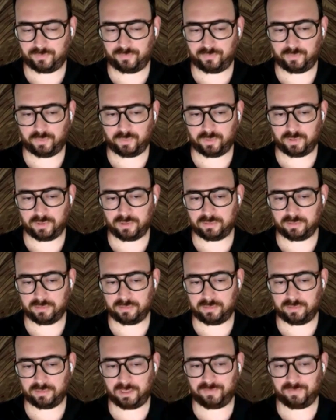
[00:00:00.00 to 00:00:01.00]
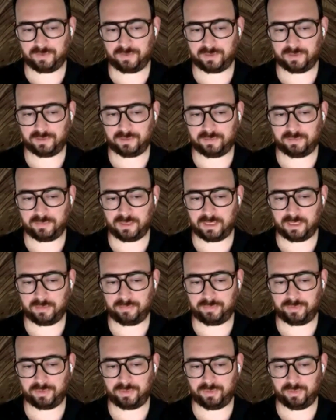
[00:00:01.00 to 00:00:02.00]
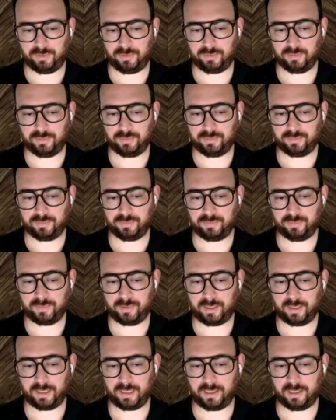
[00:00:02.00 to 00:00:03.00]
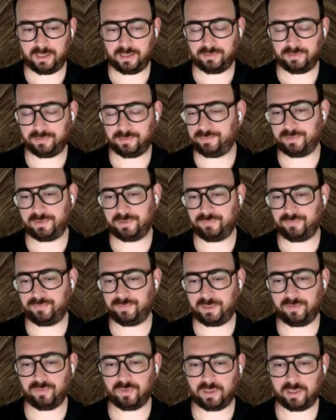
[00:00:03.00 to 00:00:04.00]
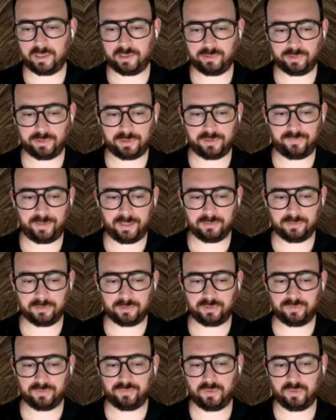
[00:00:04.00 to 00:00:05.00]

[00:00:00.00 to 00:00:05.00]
for even up to several hundreds of thousands of